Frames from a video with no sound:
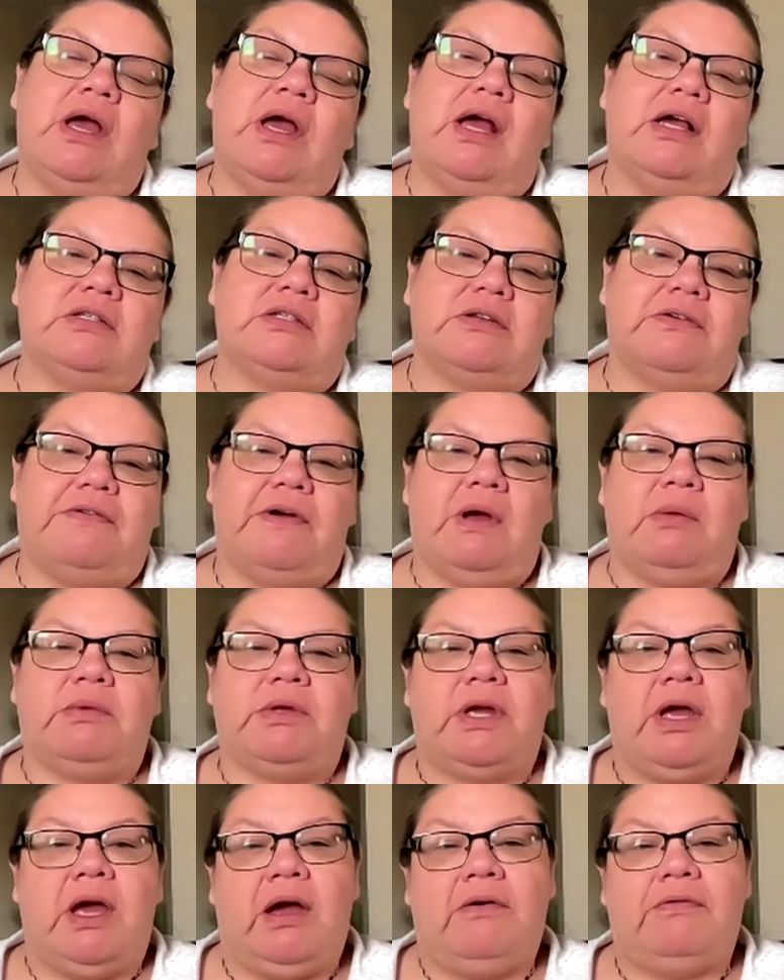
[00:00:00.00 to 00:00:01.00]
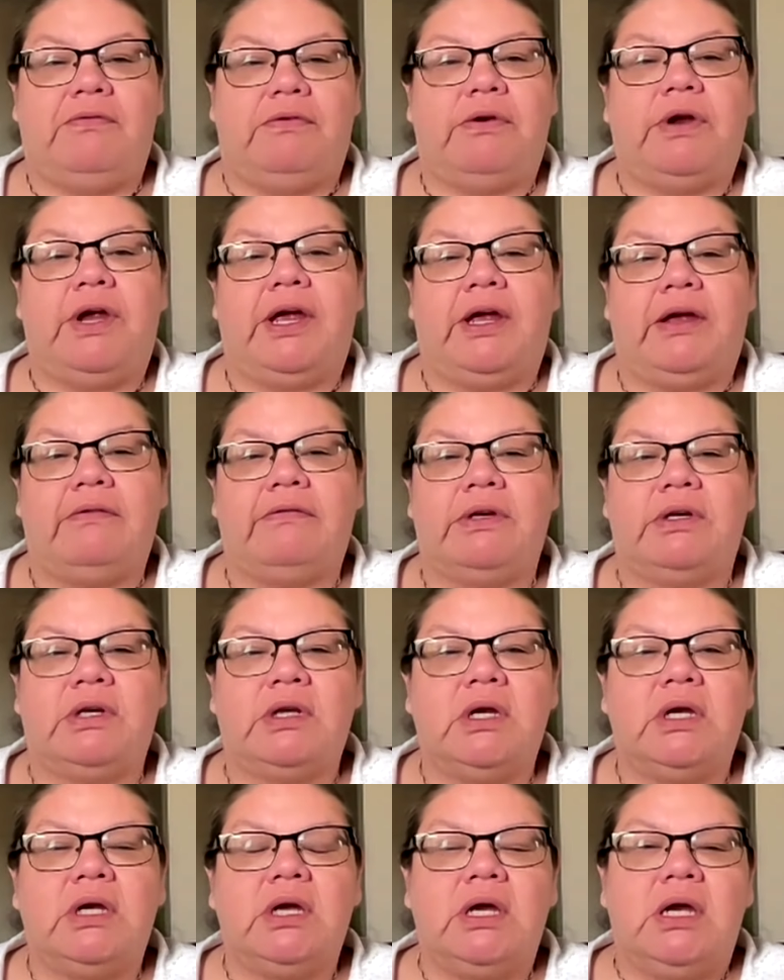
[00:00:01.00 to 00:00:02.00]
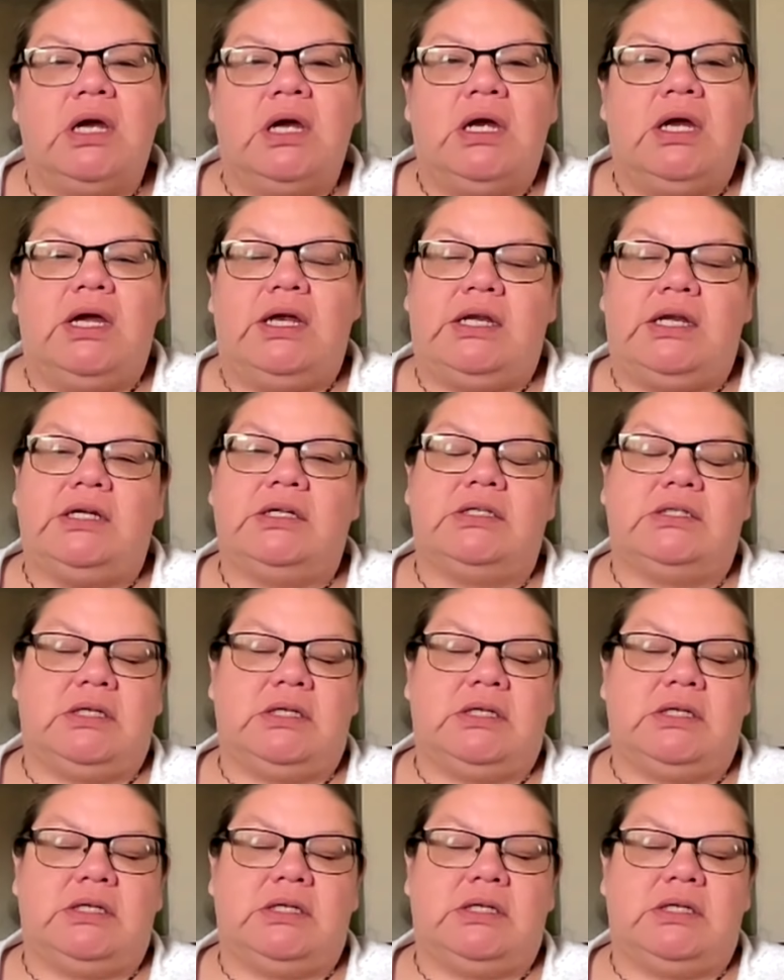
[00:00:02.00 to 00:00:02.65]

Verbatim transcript: as a family have for Haven. It is